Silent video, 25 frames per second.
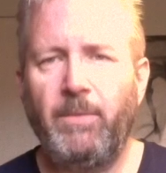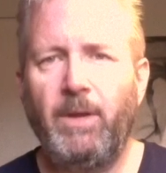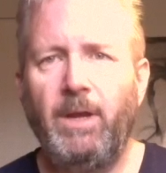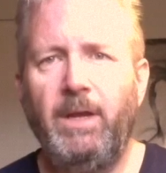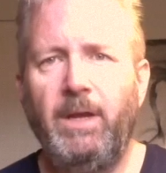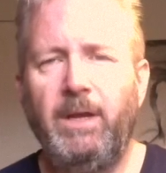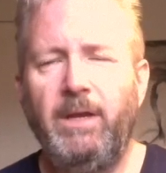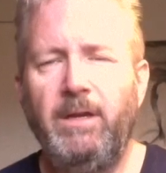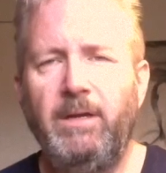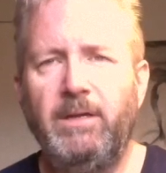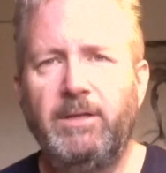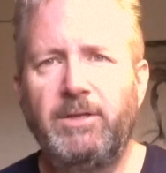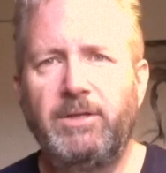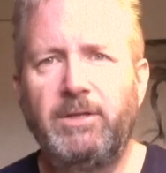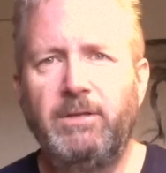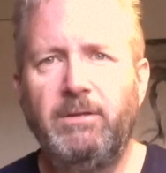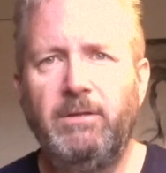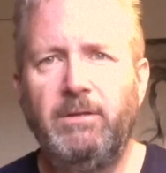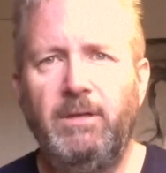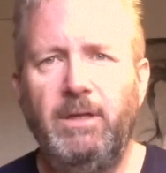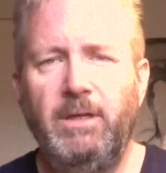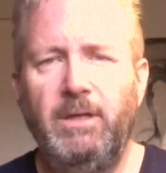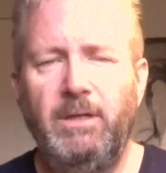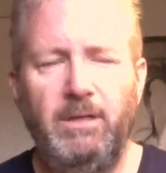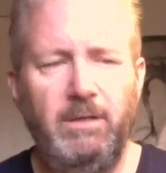is
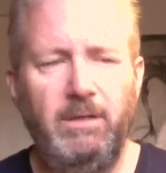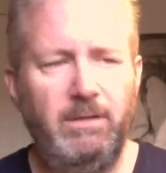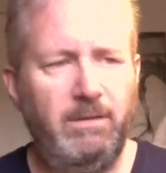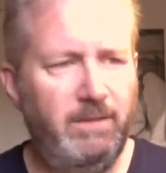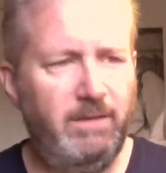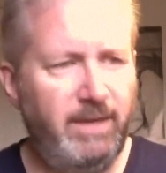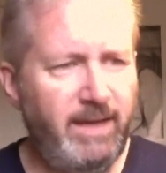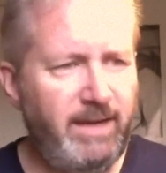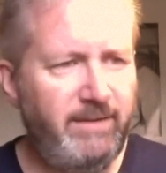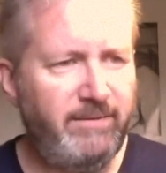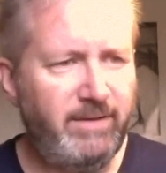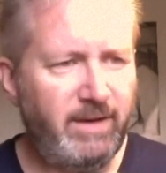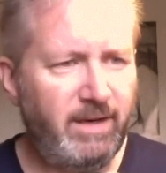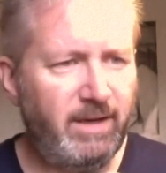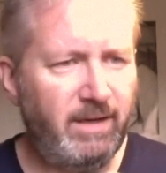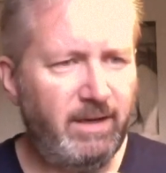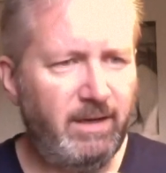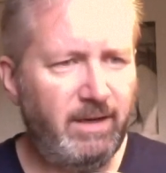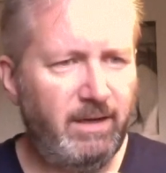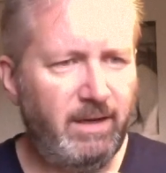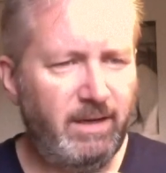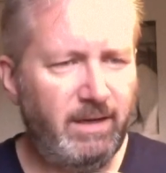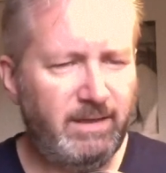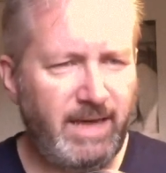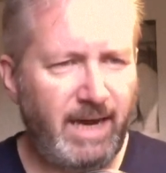uh, leaving
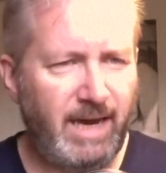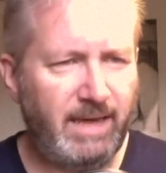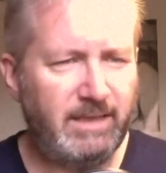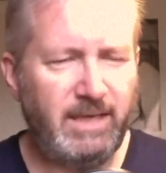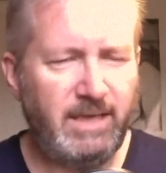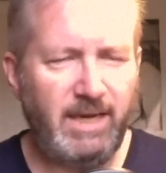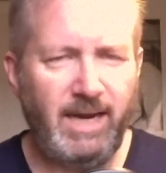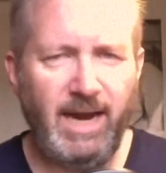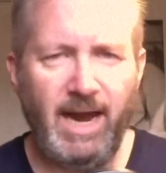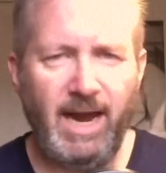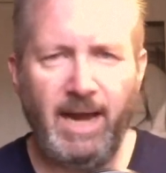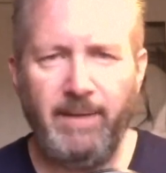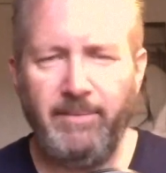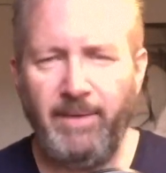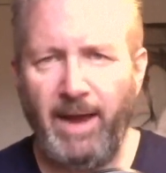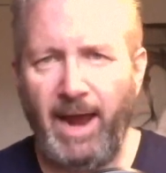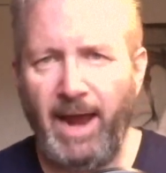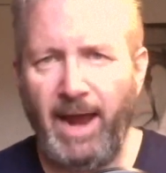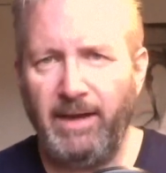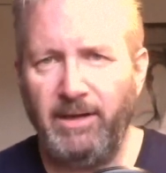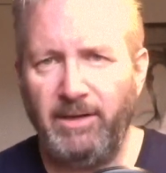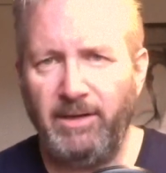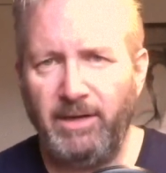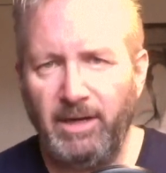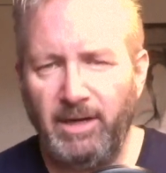a taxi cab
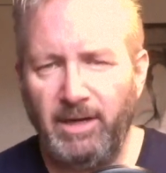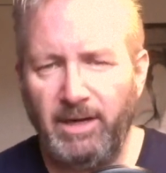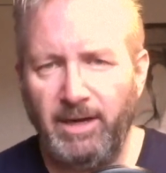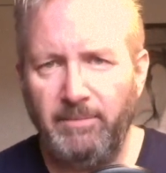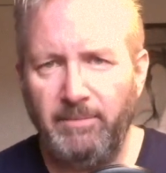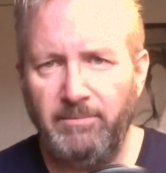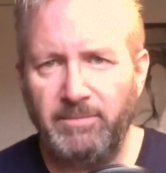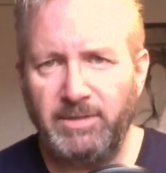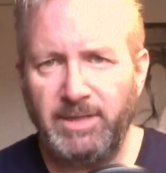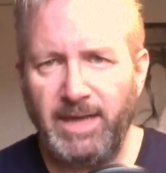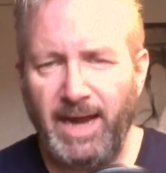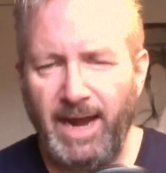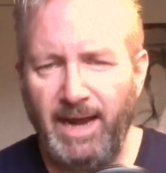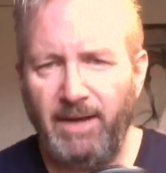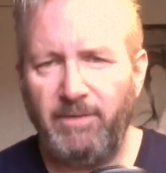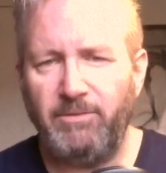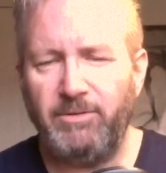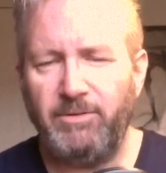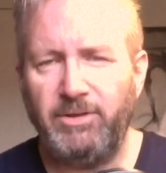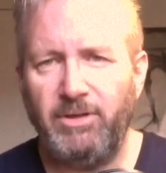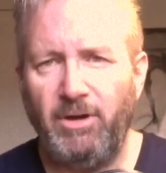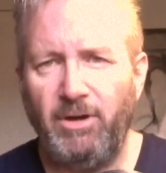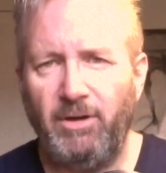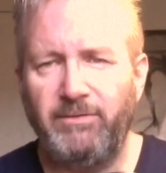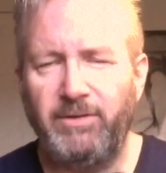and comes out
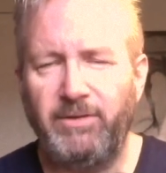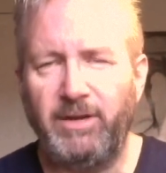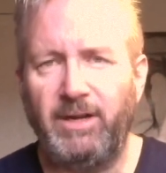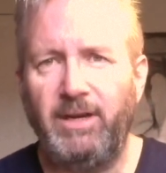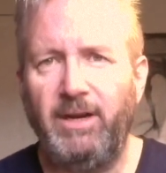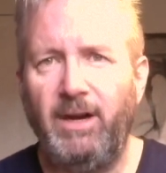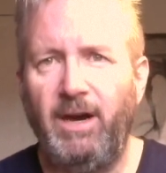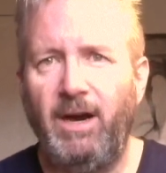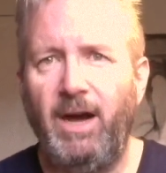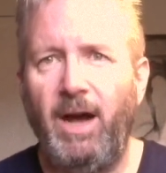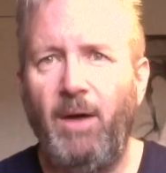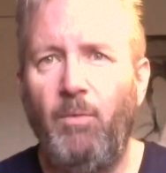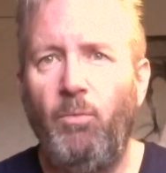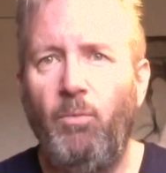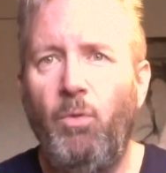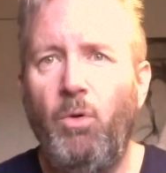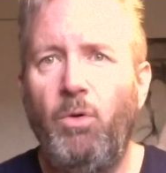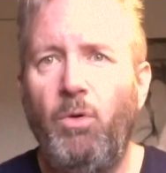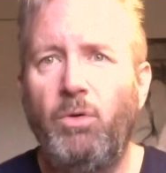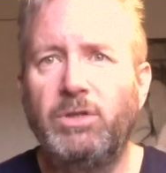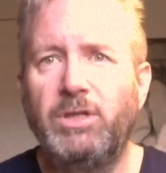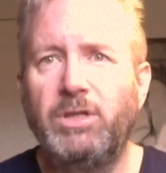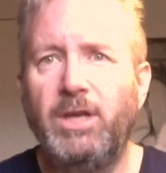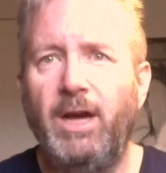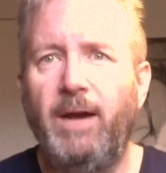of the car and
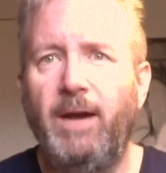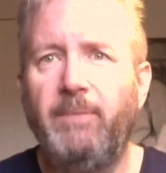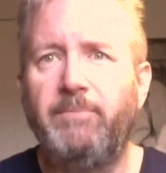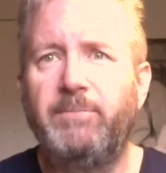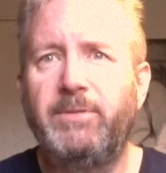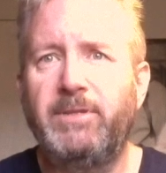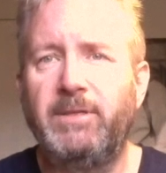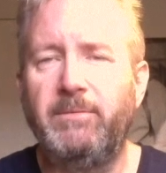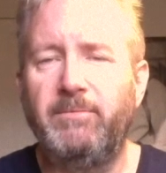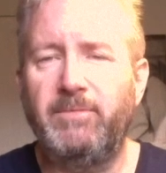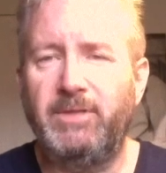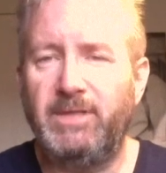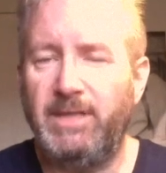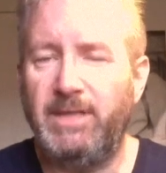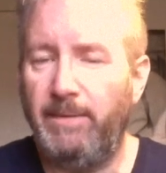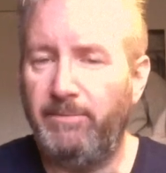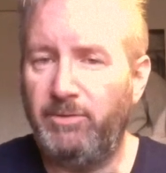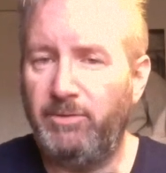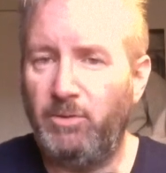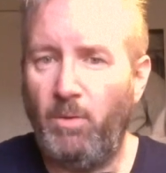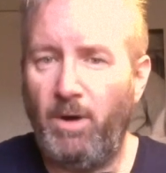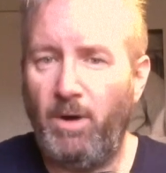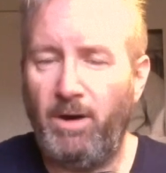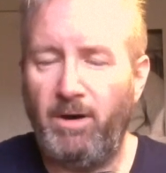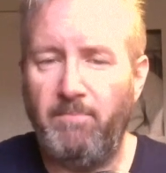walks up some steps
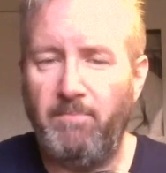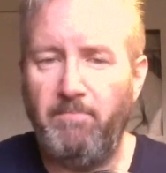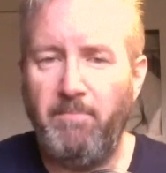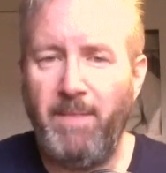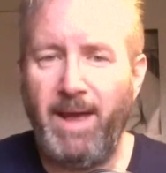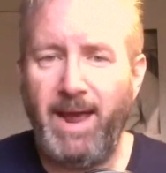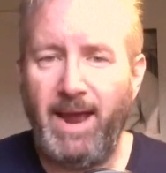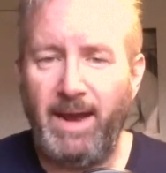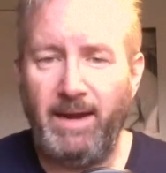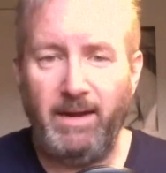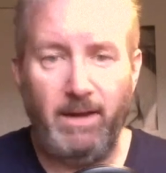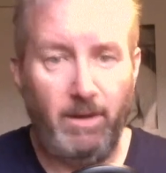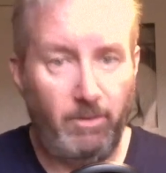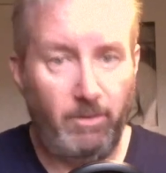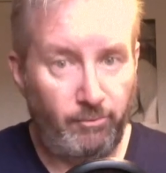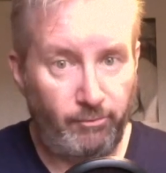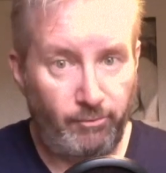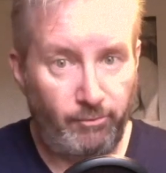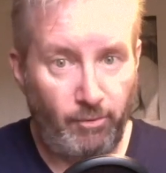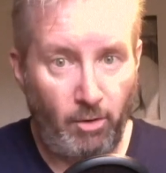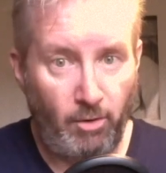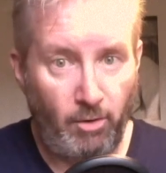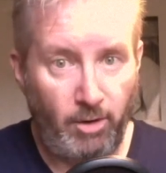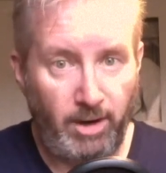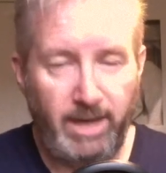where a man,
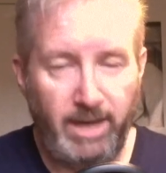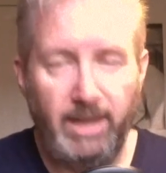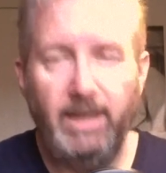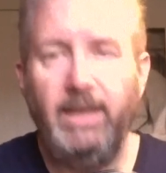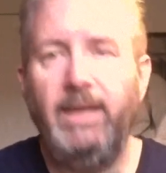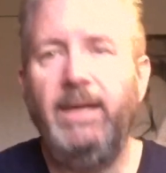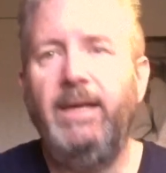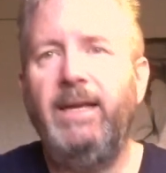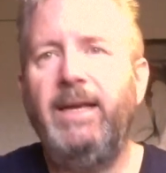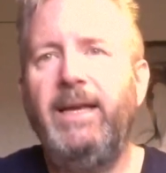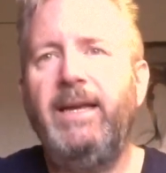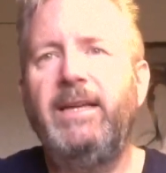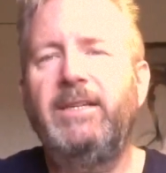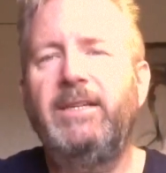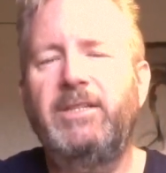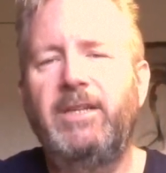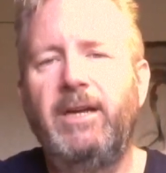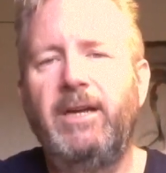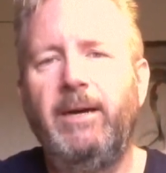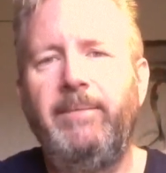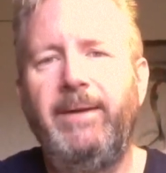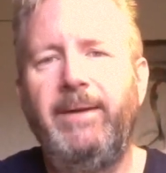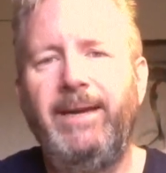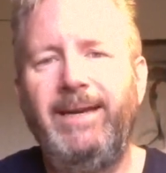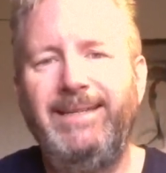Roy, is
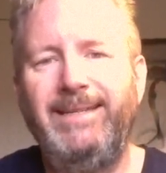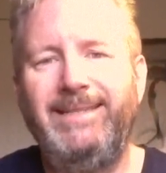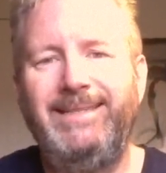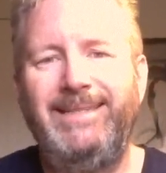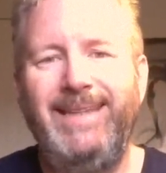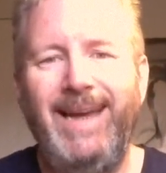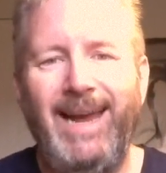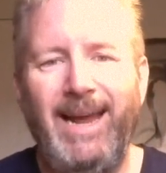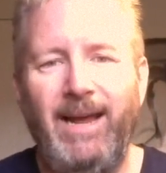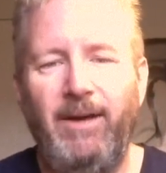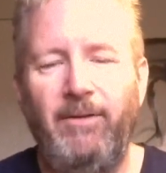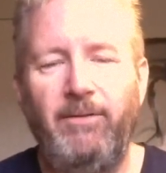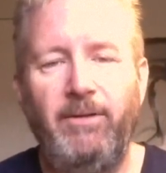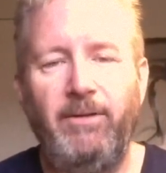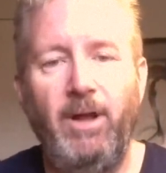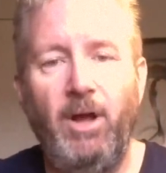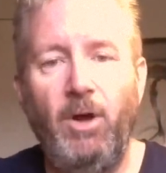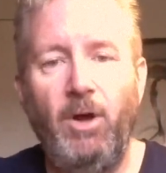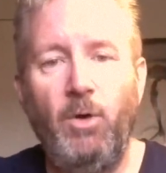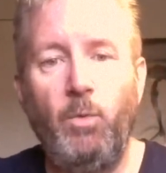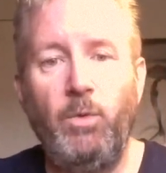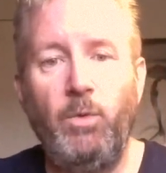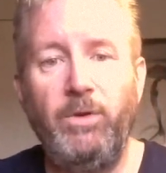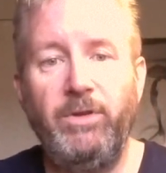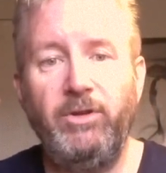coming down
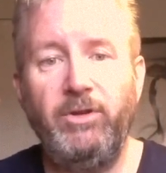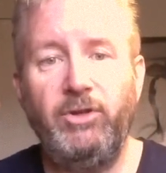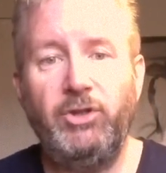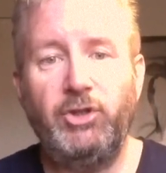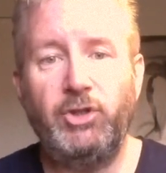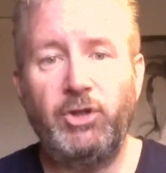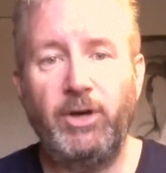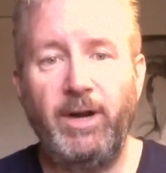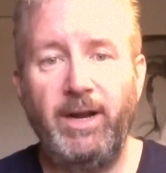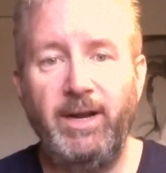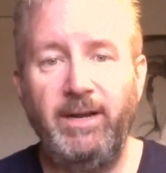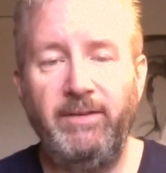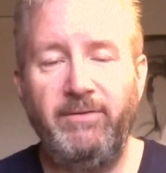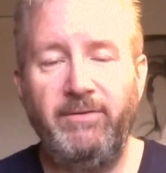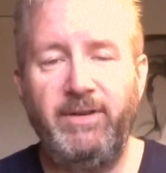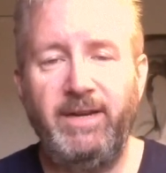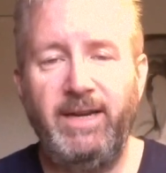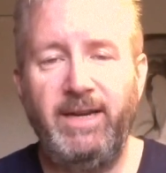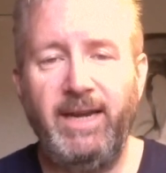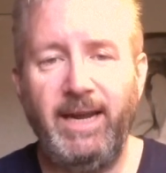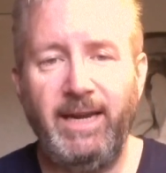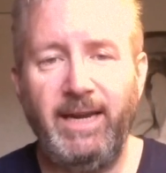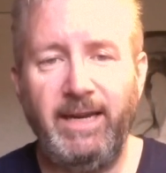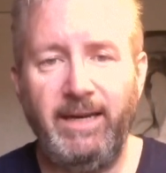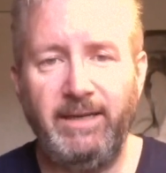with a tray of
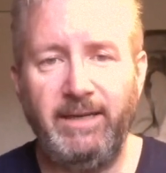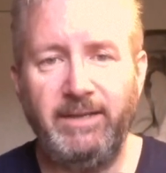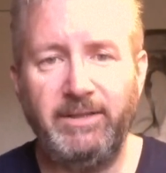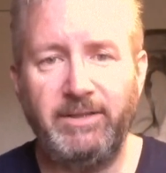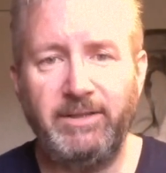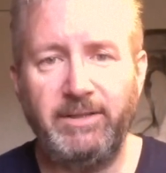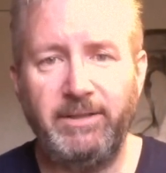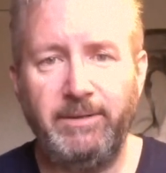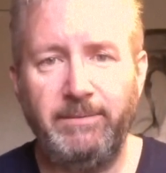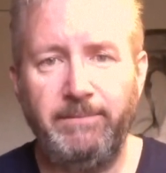cakes.